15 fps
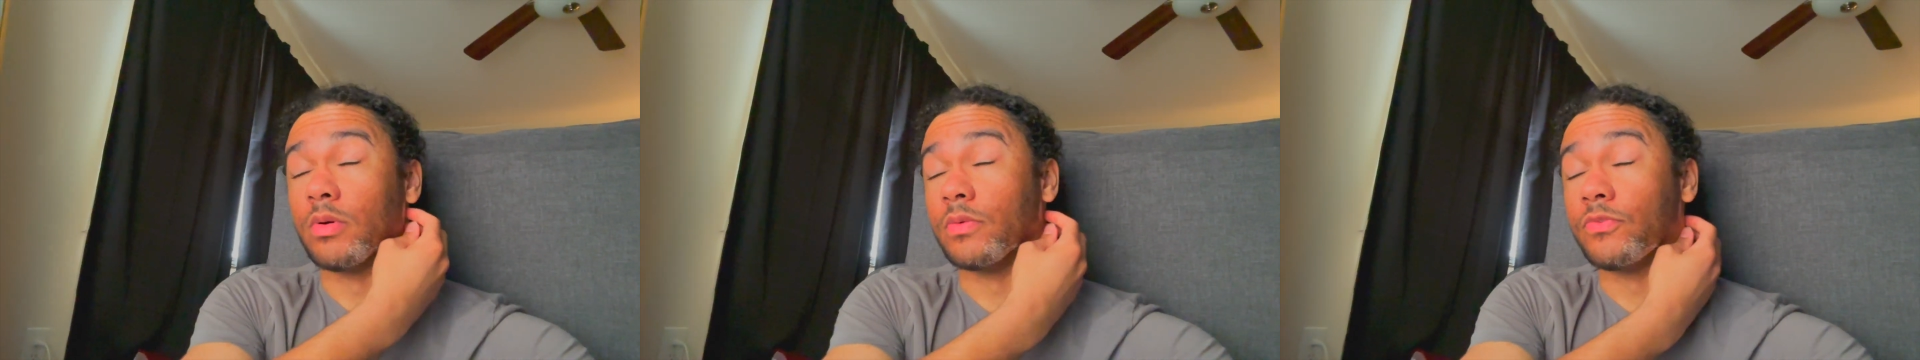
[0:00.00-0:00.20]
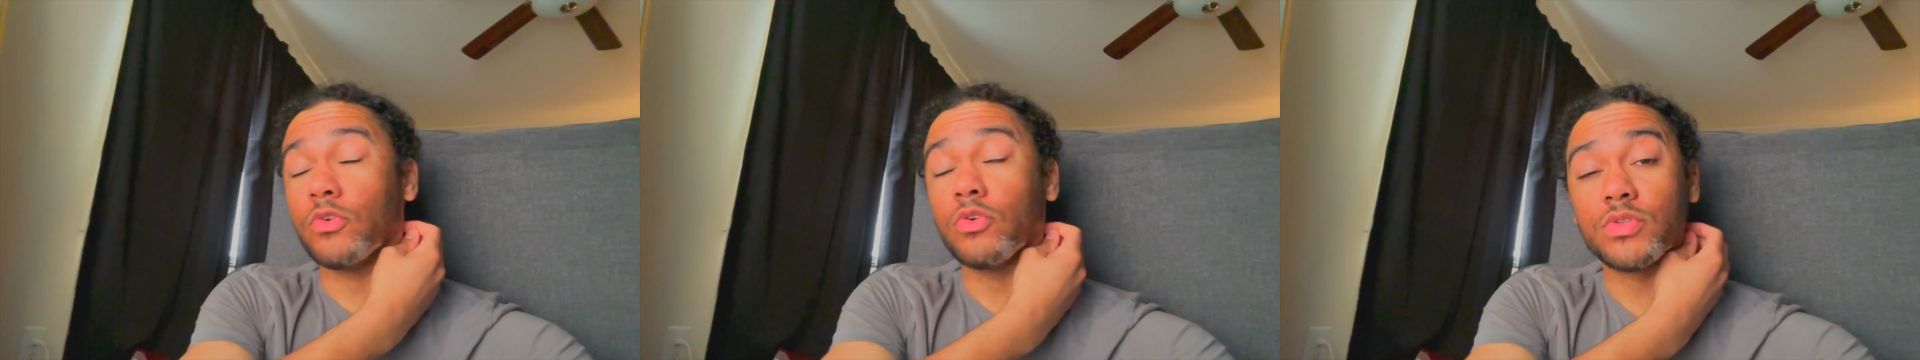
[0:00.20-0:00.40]

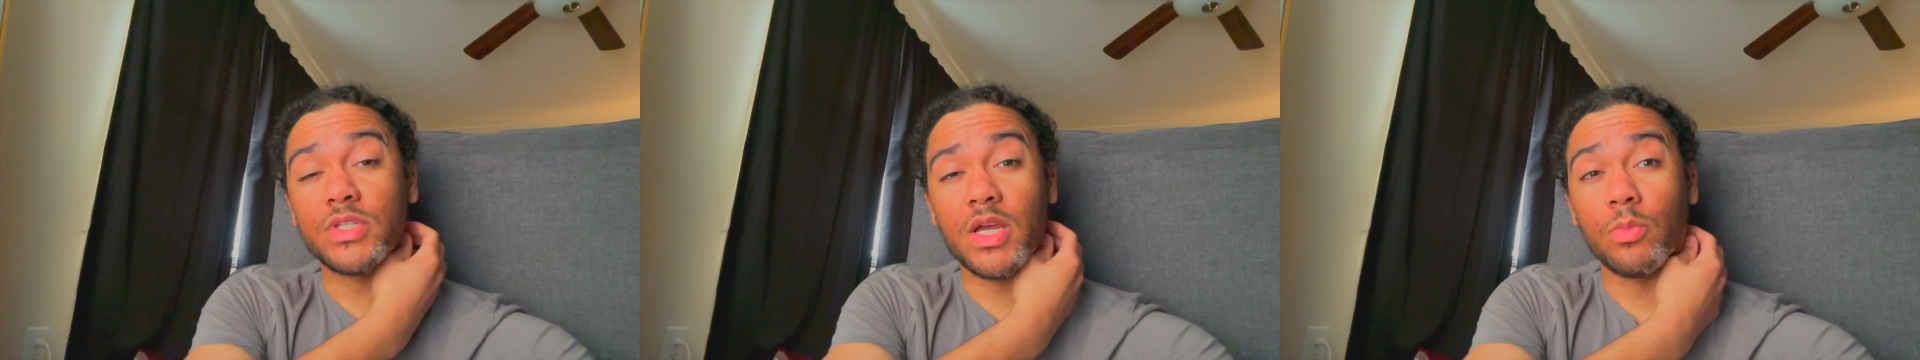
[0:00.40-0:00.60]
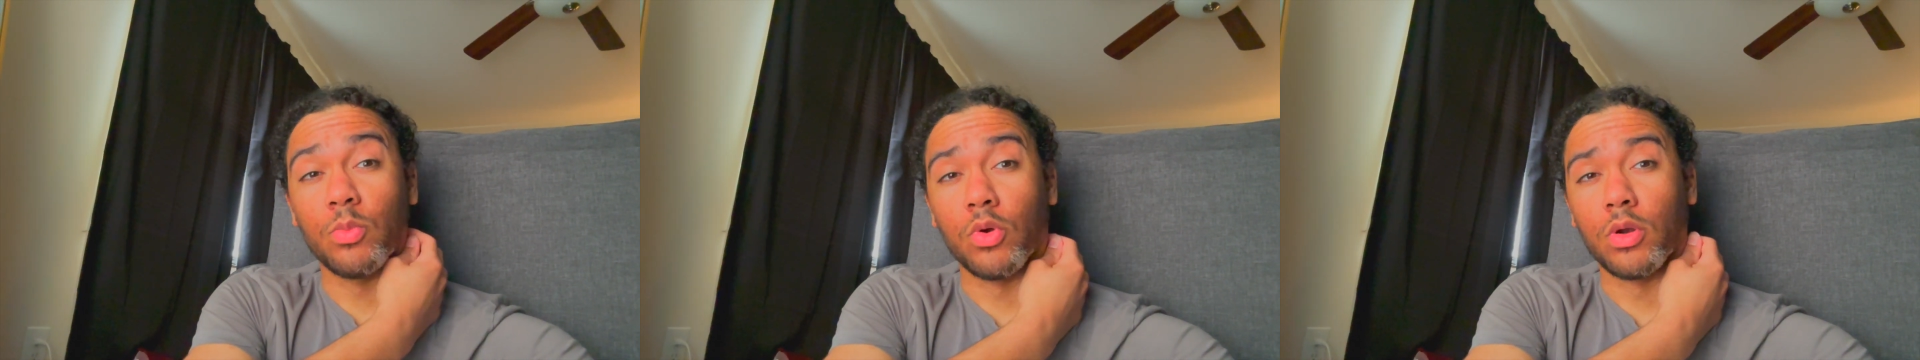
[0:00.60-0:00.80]

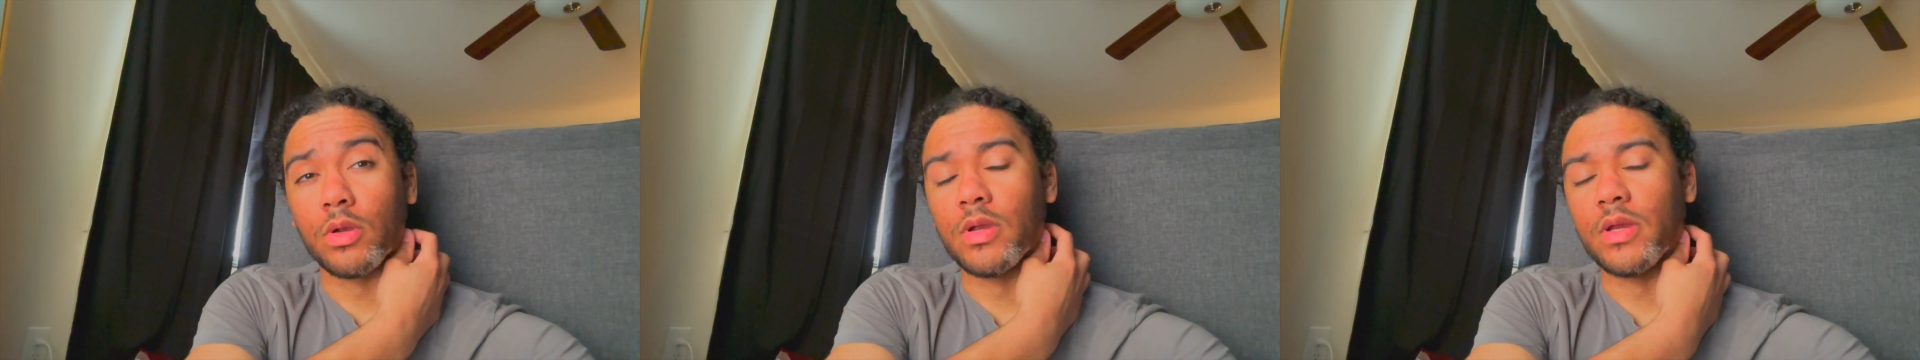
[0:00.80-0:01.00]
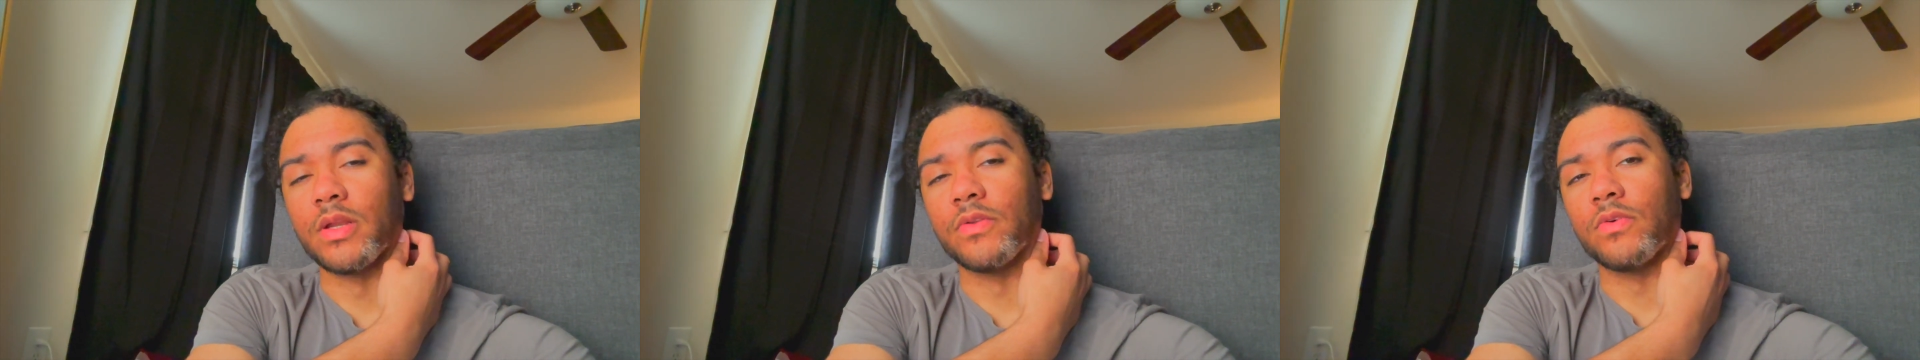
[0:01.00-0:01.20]
full-time
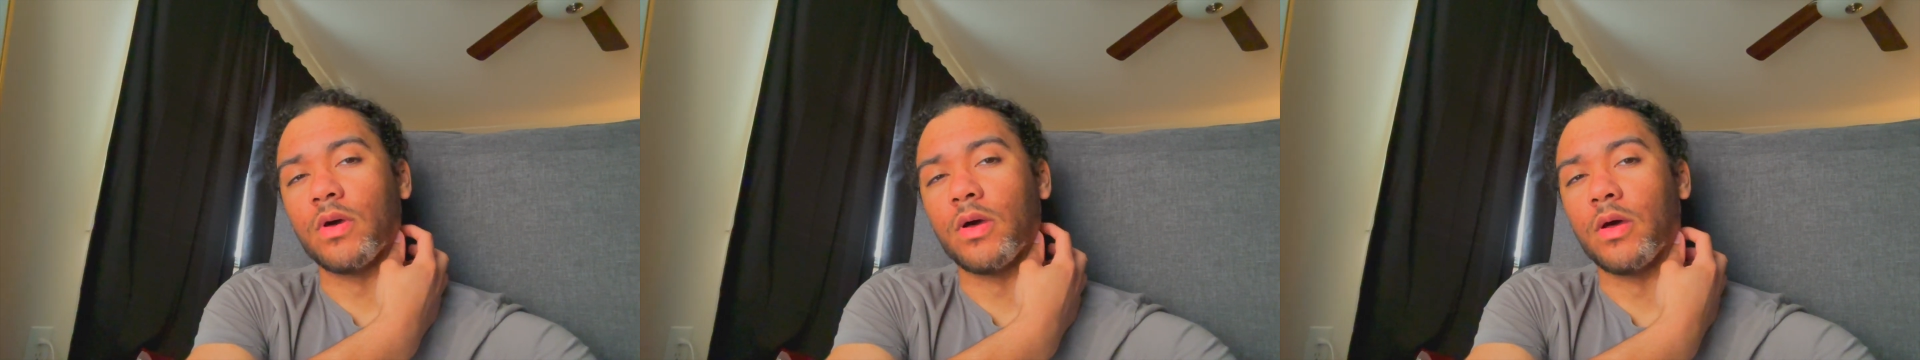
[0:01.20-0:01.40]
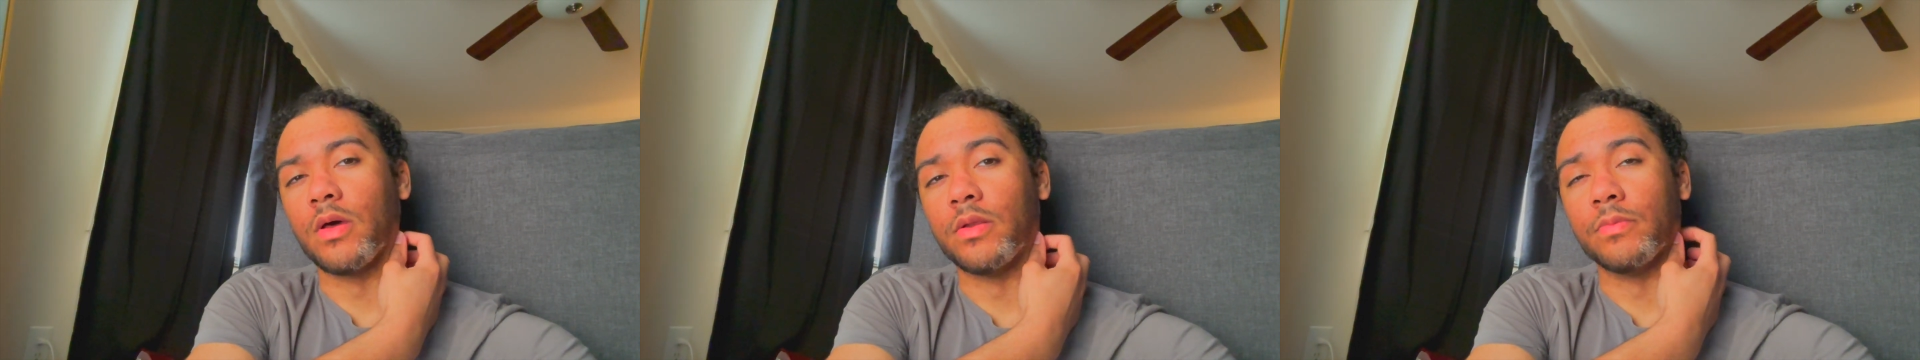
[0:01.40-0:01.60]
worker
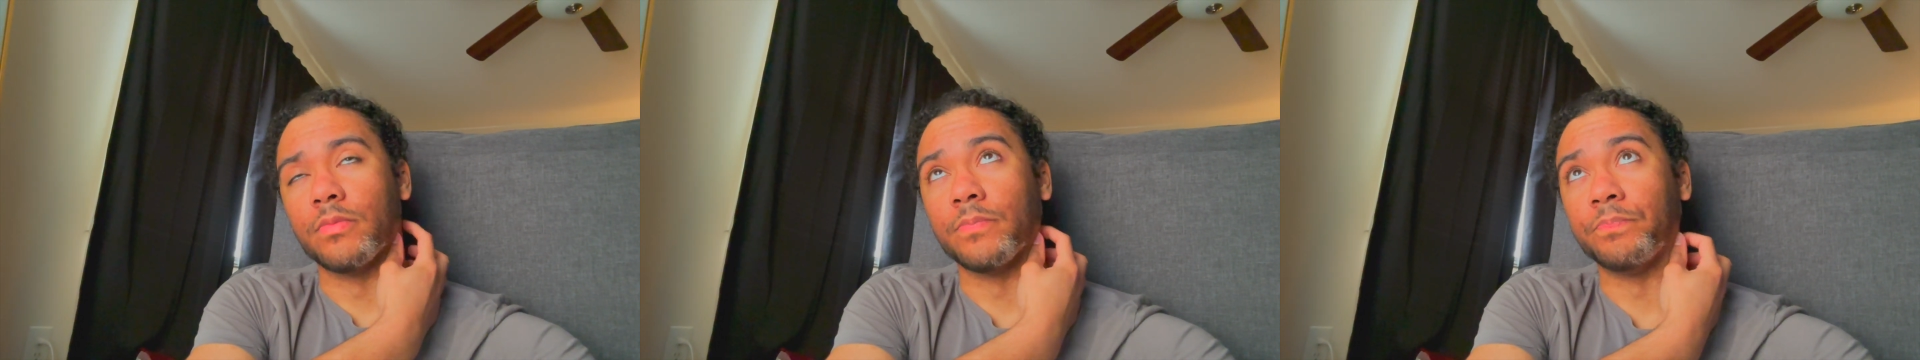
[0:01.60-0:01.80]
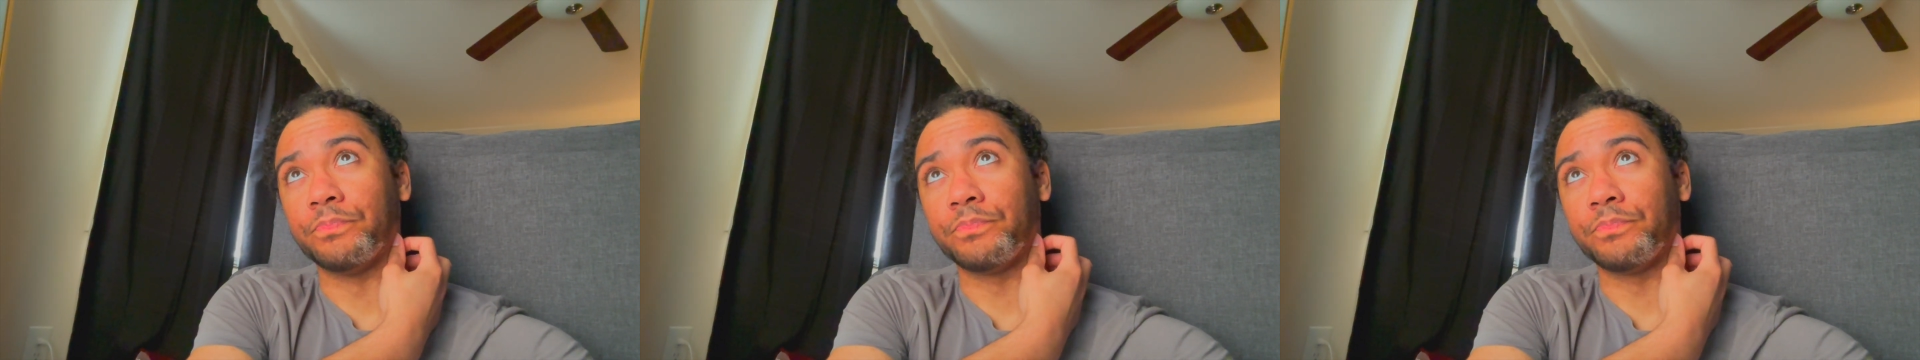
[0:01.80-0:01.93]
and